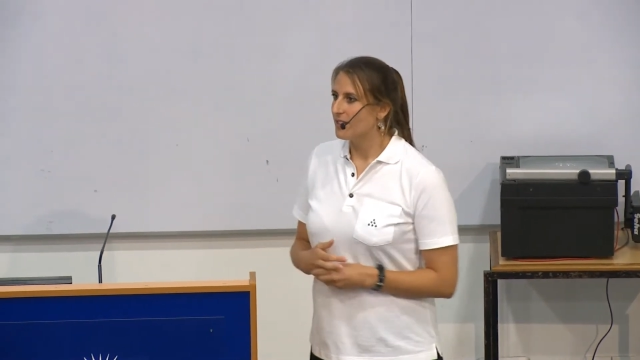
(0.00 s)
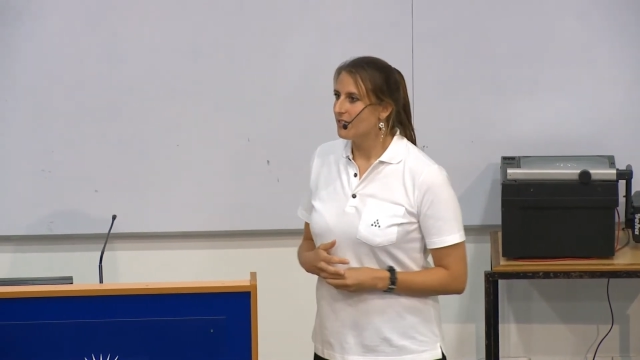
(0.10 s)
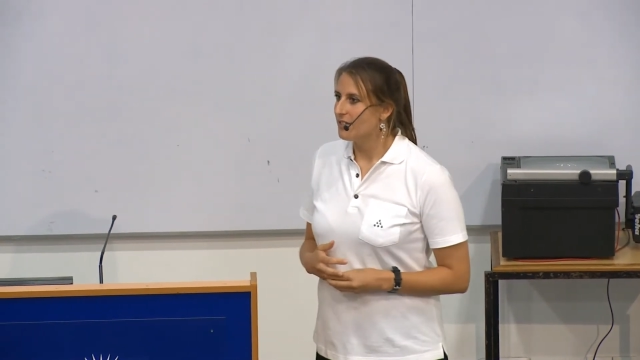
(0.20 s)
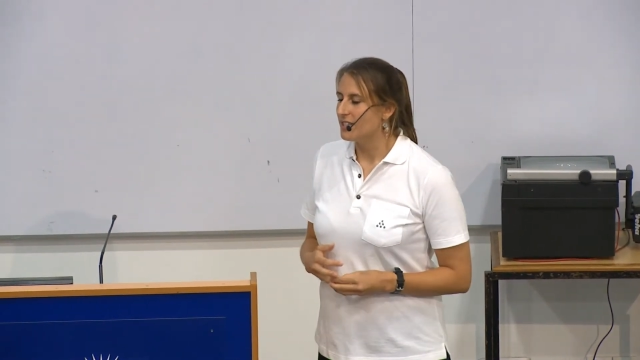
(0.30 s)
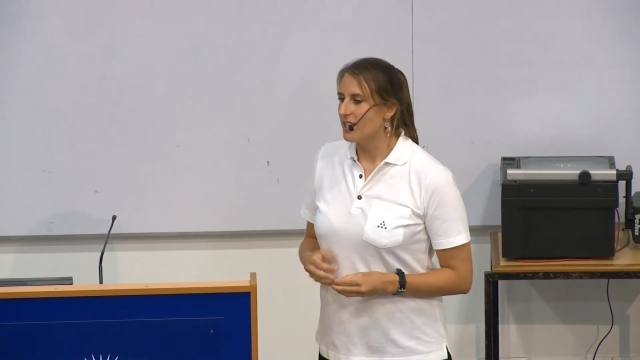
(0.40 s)

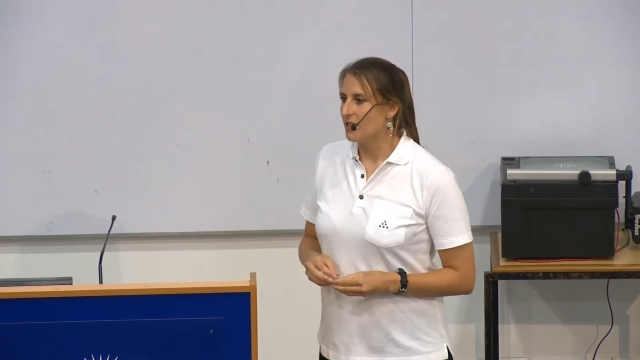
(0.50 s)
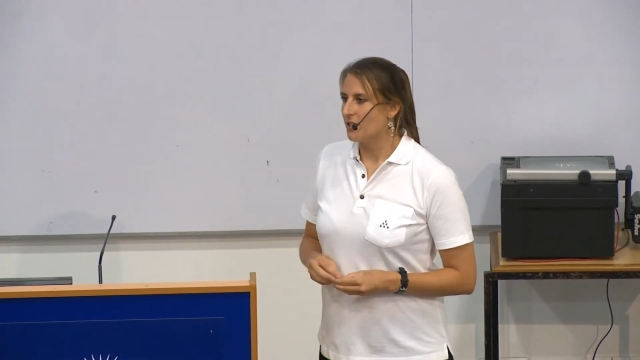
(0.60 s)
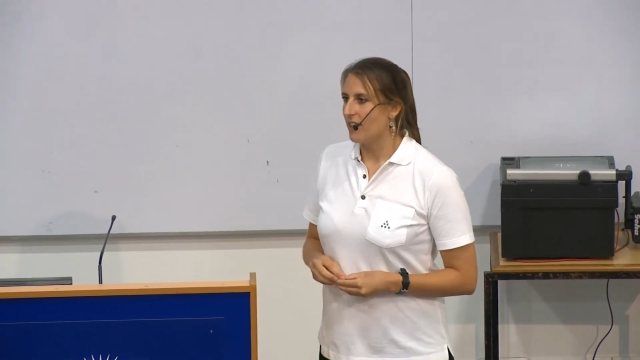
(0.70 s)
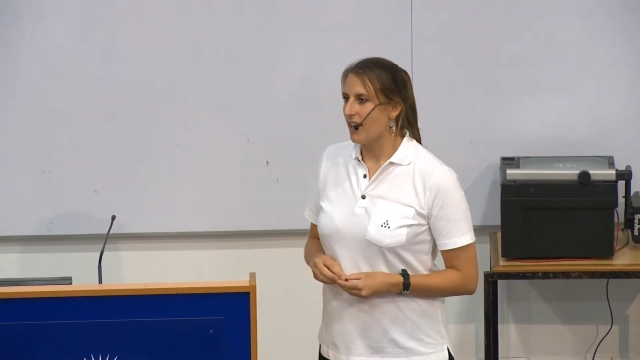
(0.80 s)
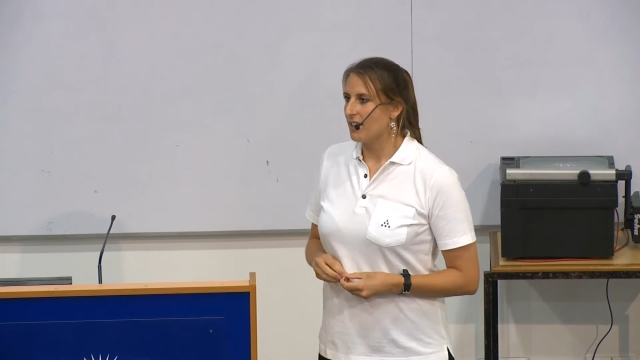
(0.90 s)
research
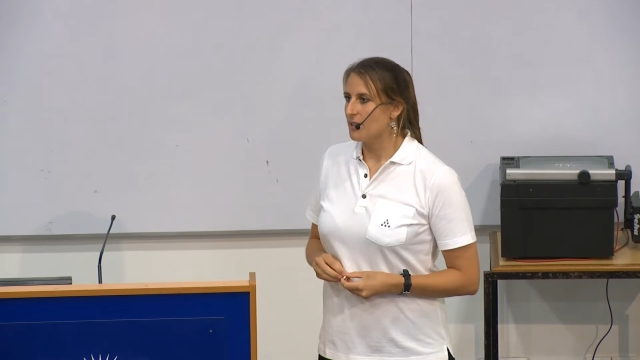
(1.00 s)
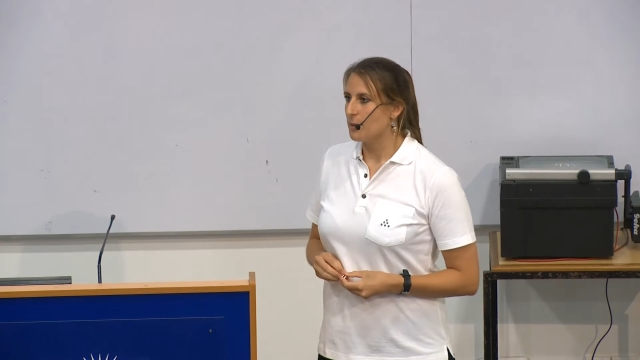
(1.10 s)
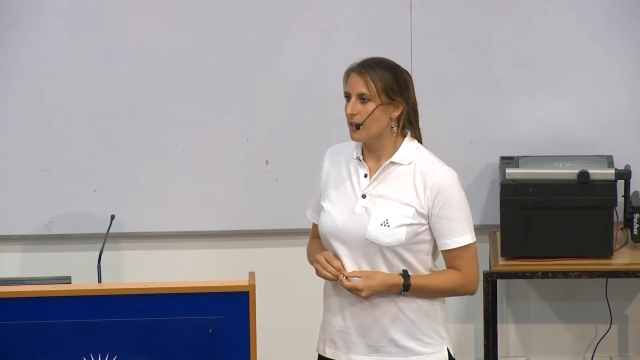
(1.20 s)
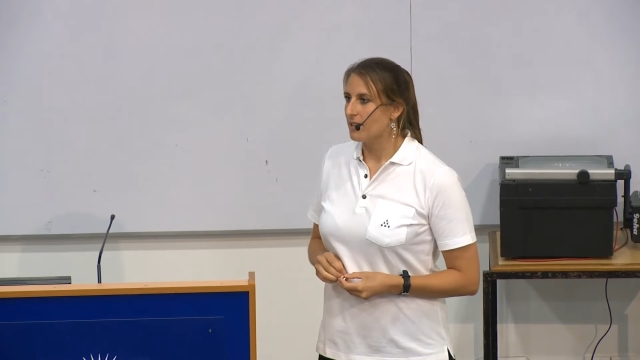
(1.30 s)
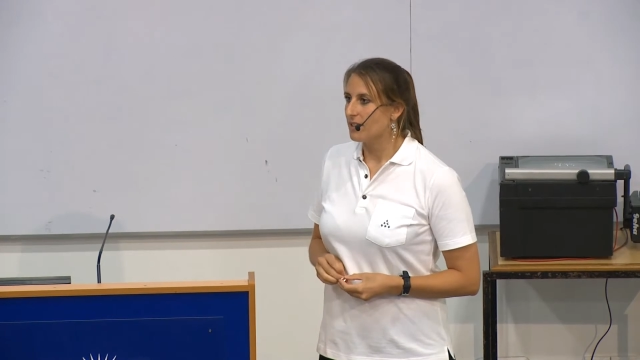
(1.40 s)
on that as
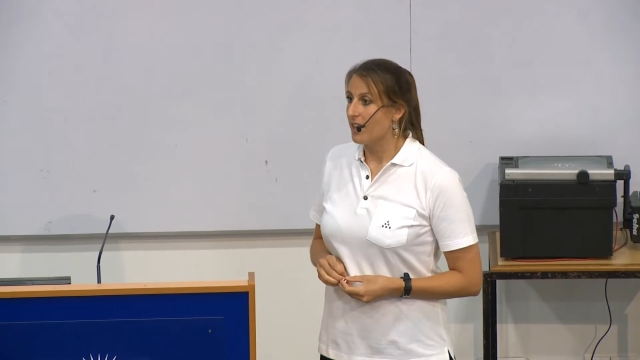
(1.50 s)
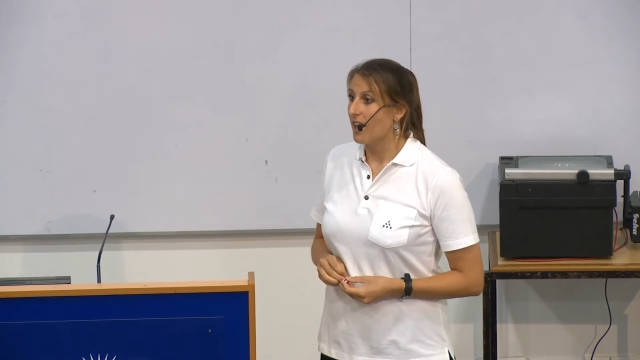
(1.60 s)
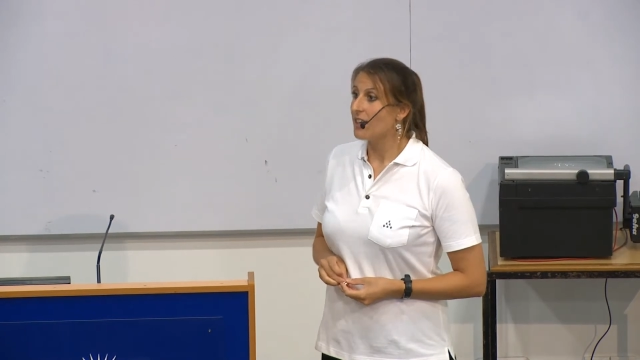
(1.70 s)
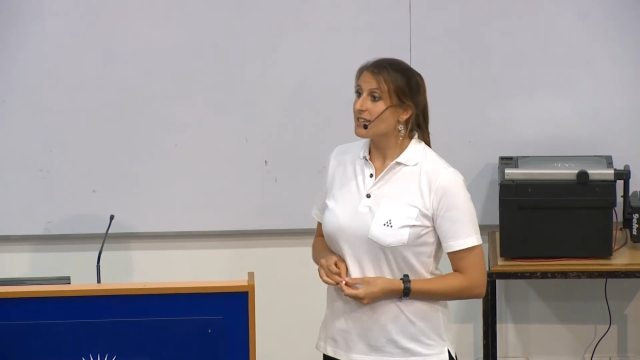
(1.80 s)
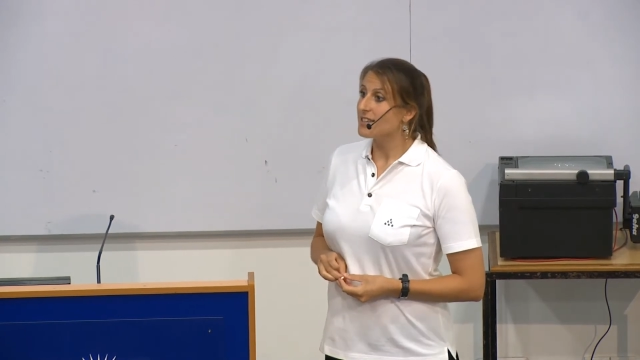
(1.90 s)
well and
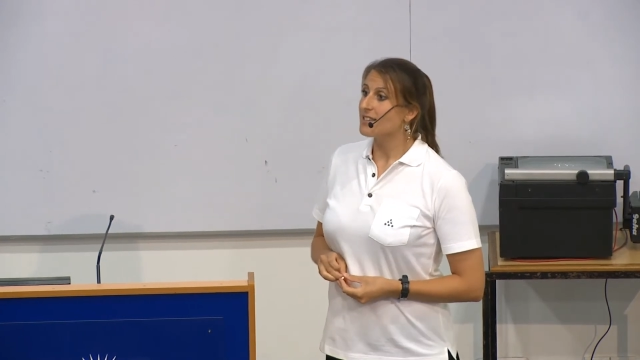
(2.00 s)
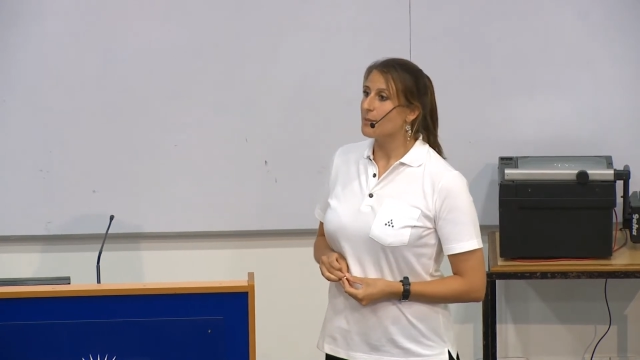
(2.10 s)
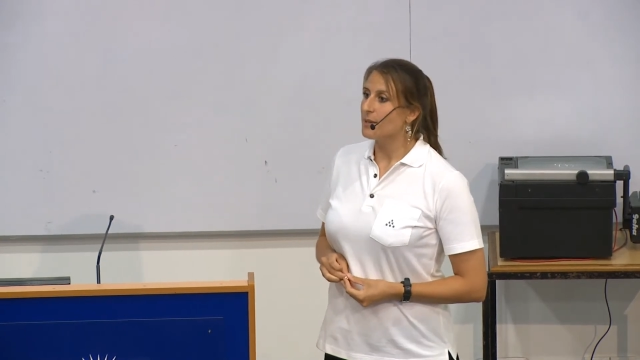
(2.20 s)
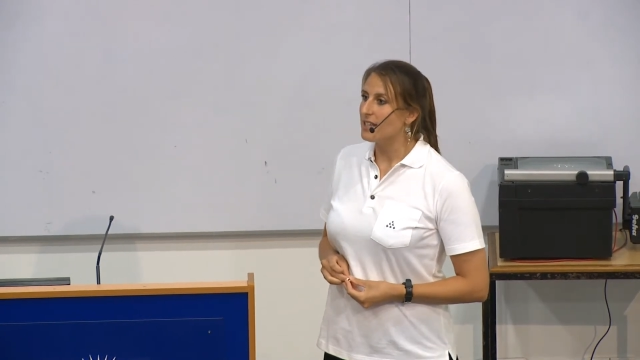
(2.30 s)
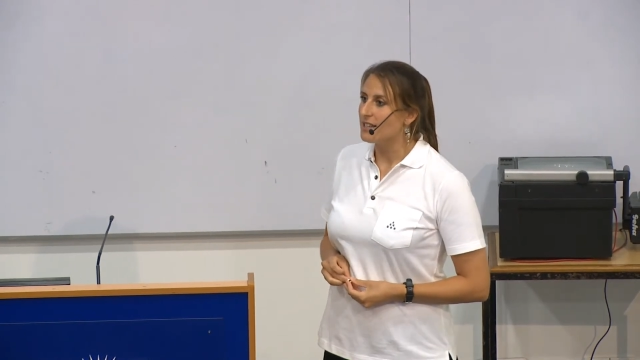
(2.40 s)
answer
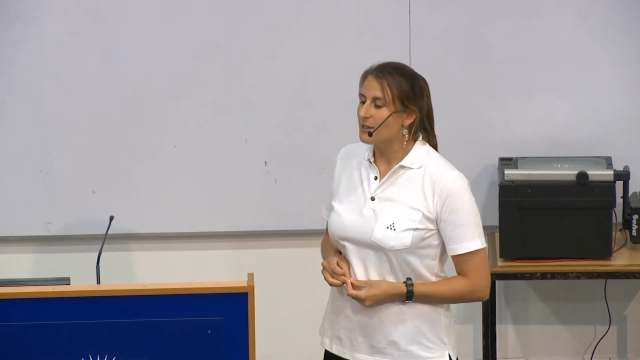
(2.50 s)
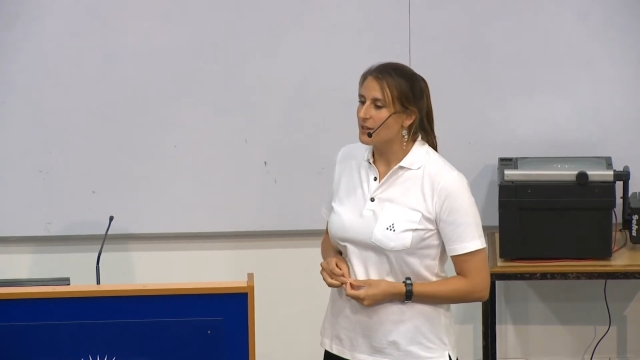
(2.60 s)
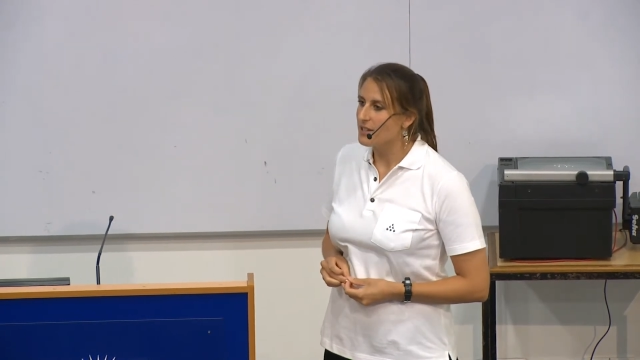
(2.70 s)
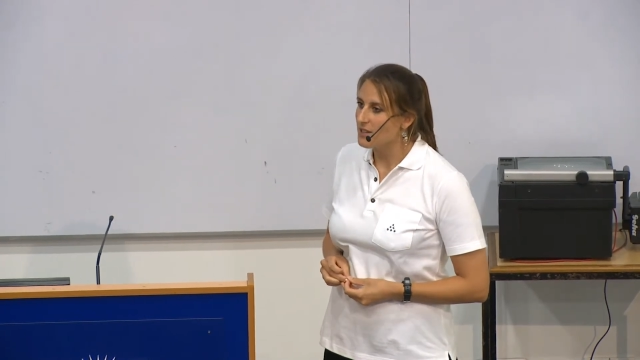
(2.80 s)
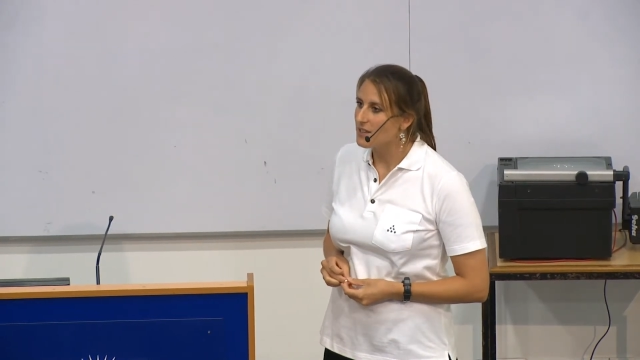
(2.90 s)
some of these
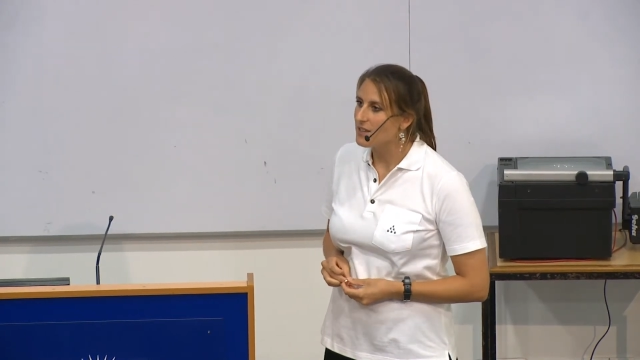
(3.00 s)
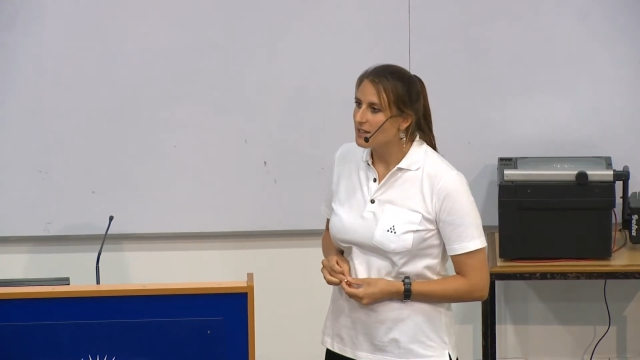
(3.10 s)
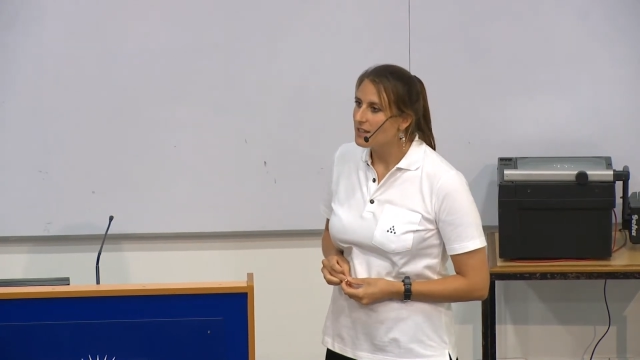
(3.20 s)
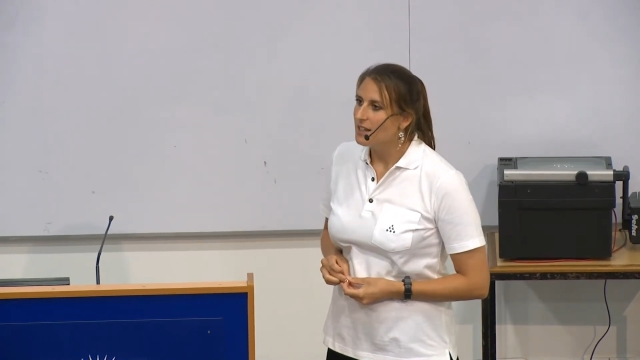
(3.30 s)
questions.